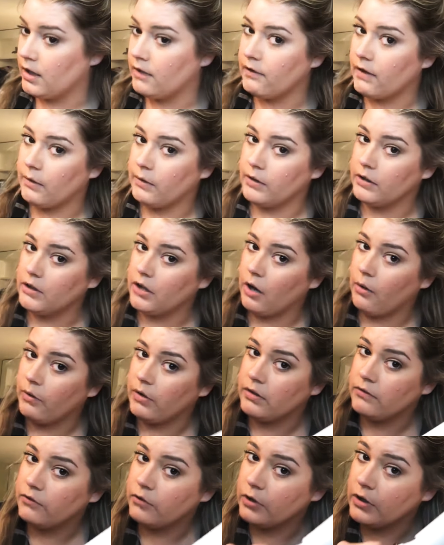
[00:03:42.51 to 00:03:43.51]
If I were
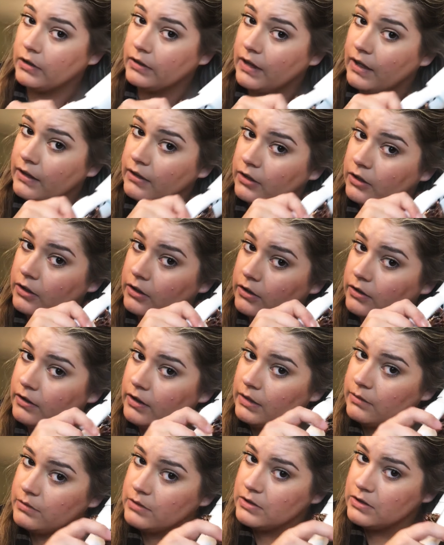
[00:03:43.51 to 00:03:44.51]
going for a lot of curl,
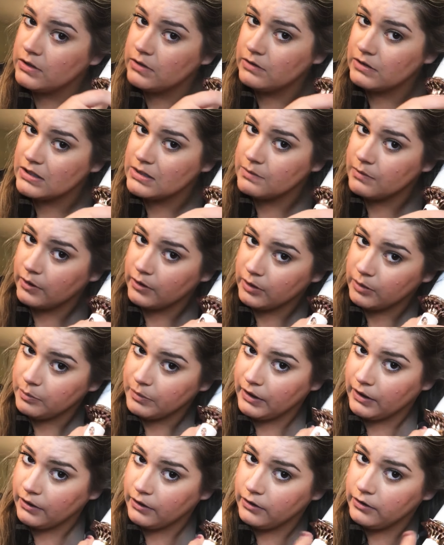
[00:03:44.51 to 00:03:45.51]
I would do a smaller
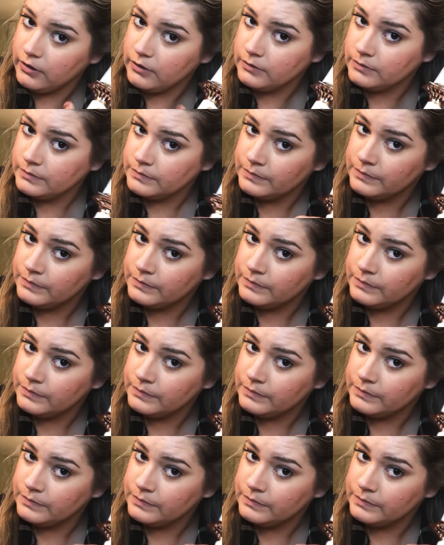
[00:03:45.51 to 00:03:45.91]
barrel.